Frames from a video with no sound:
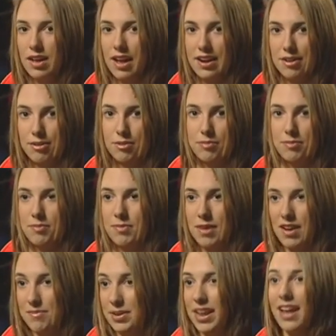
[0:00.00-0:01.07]
and it will
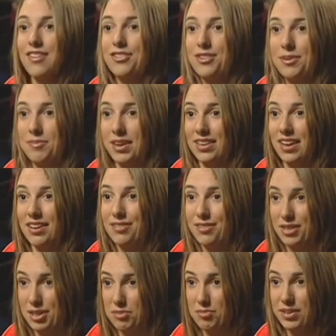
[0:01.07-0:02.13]
have been answered in my life
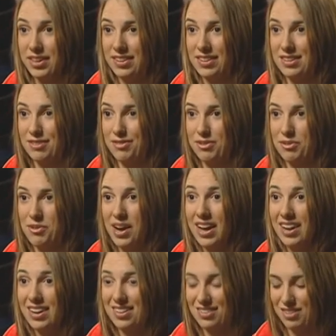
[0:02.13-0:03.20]
in a completely different
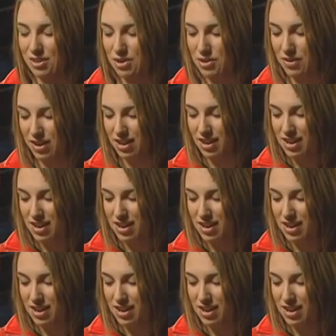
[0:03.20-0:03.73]
way. So